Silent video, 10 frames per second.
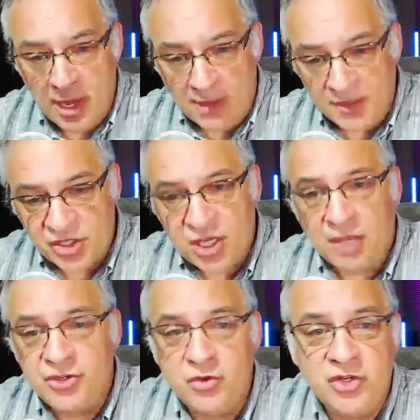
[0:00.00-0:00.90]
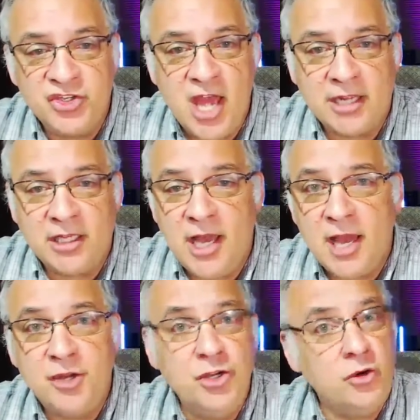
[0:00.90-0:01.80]
And this tells you exactly
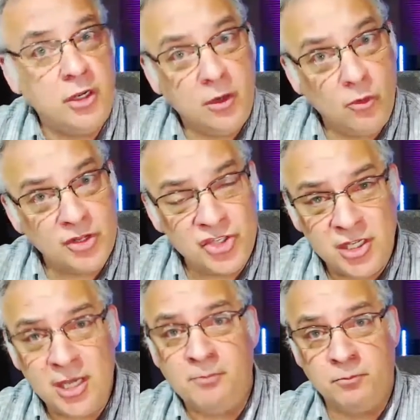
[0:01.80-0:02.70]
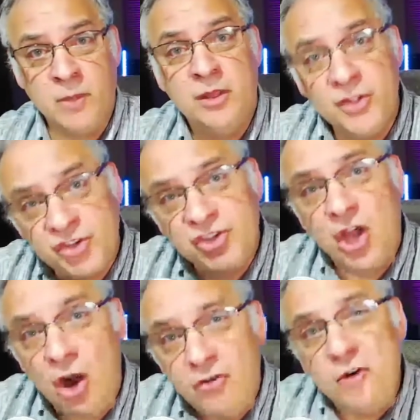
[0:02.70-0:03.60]
how to do it. And once again, this is
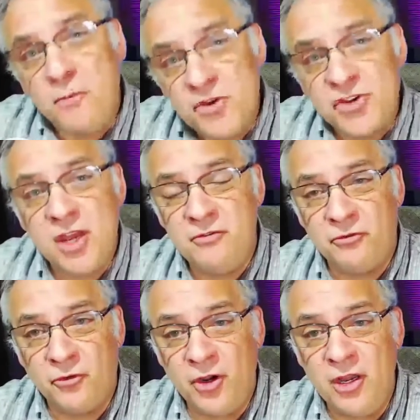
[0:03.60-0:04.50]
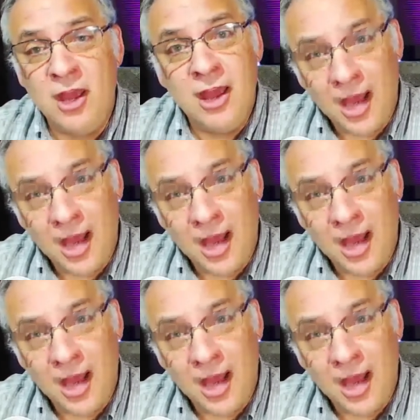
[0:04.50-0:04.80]
100% free.